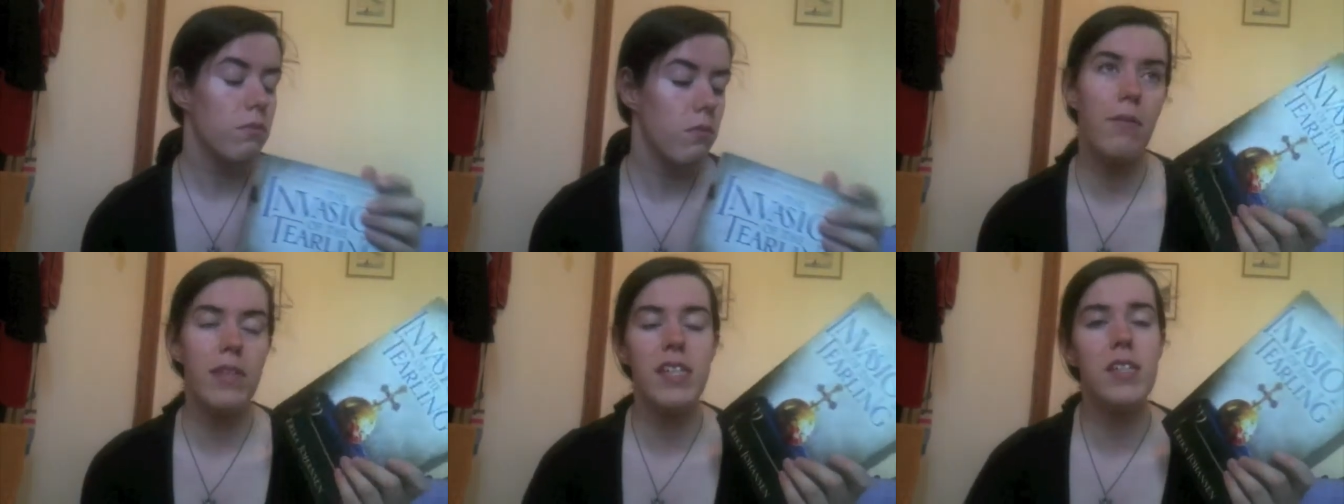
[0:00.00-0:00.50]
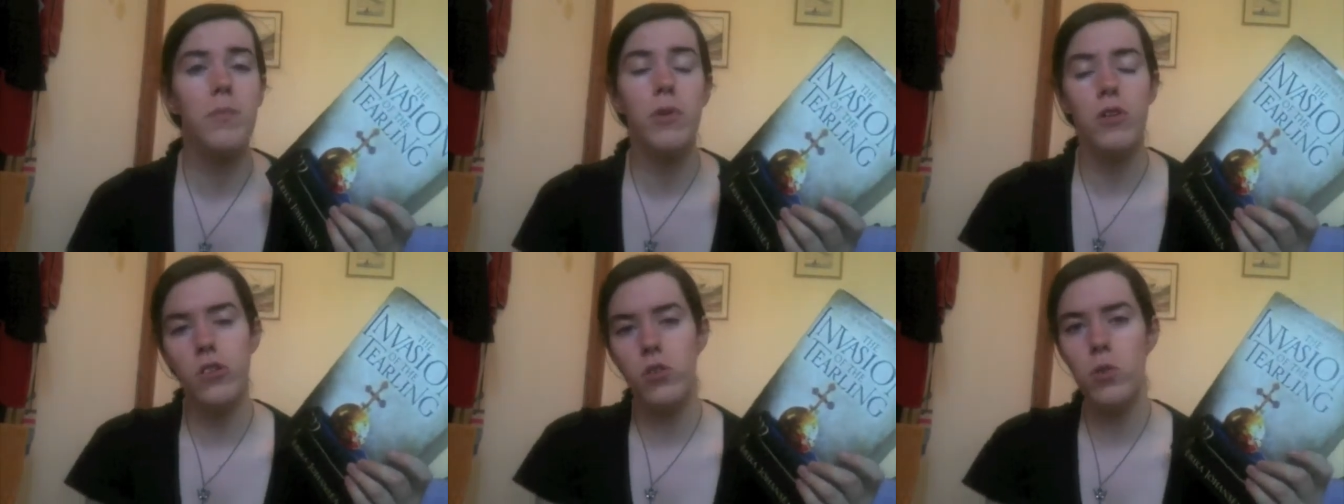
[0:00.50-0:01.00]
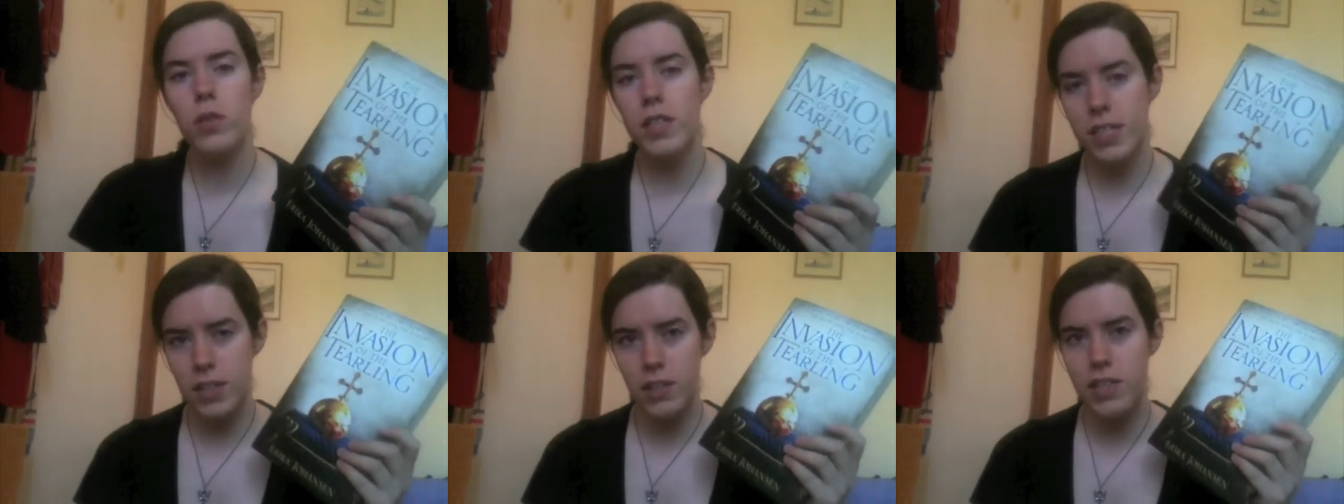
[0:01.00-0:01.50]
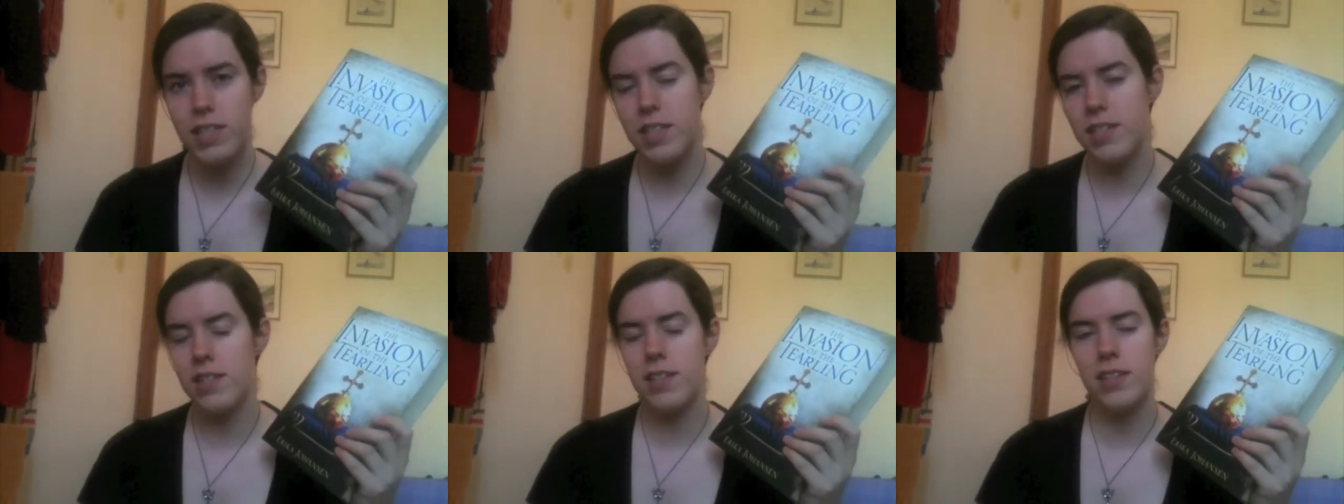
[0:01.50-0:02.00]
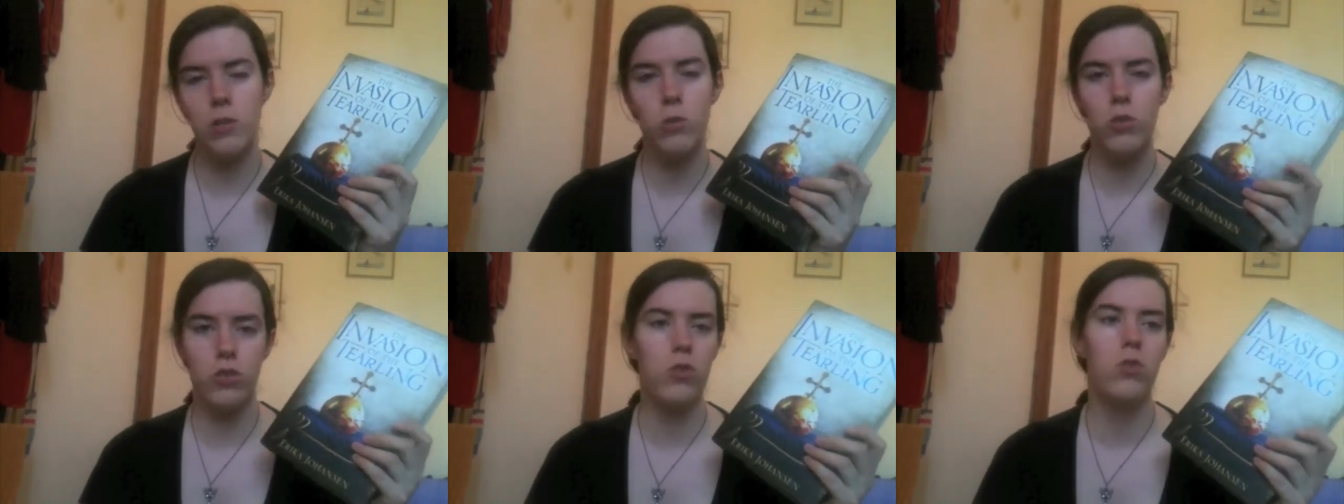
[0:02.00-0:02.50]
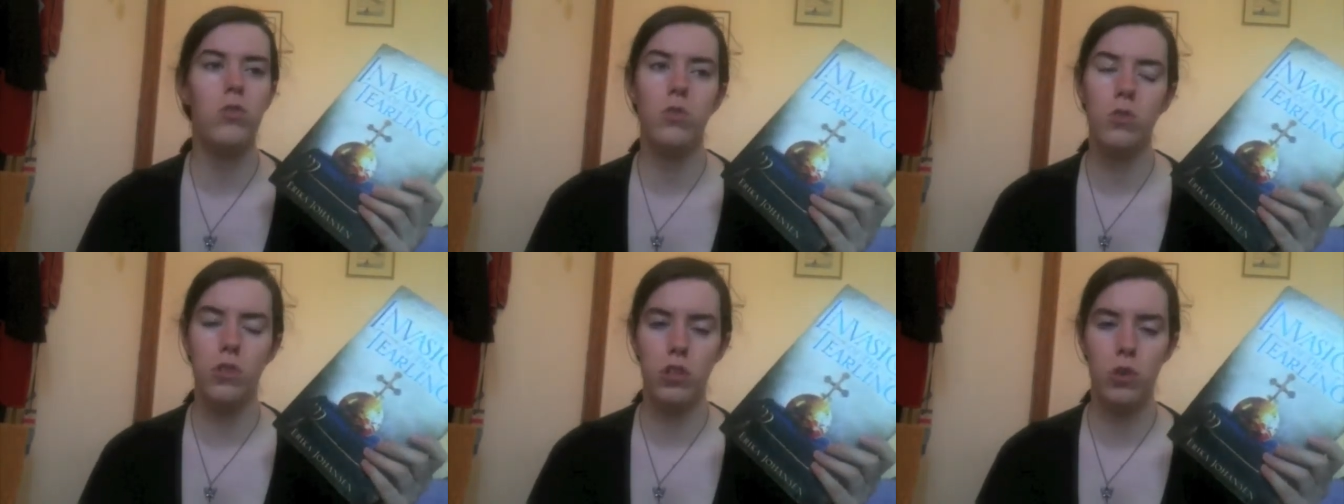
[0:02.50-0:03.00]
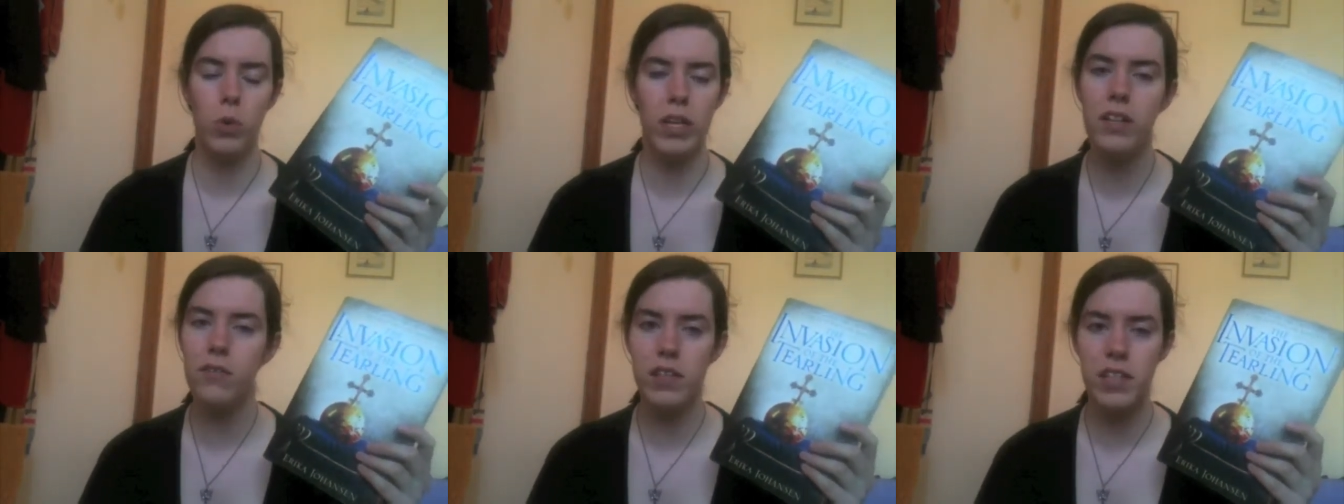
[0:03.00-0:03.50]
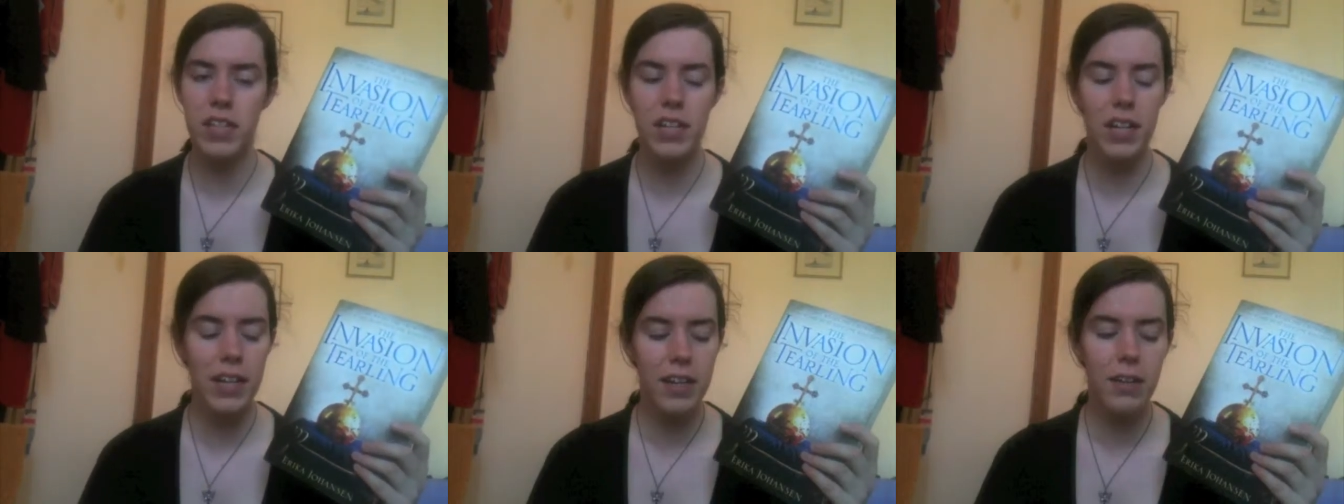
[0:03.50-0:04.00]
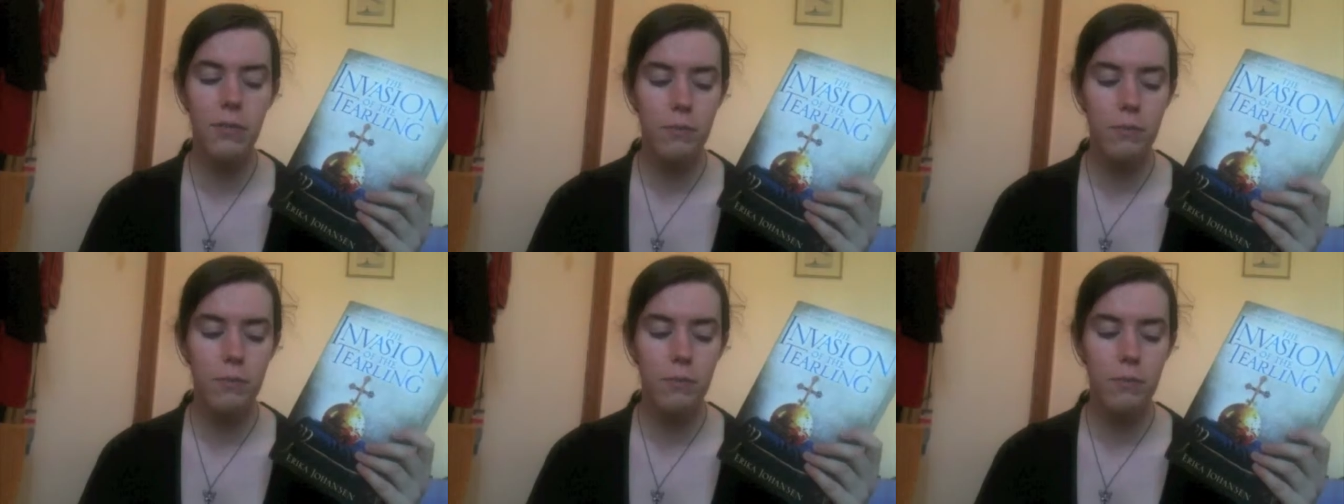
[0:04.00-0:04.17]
And um, this is book two in the series, it's the sequel to The Queen of the Tearling.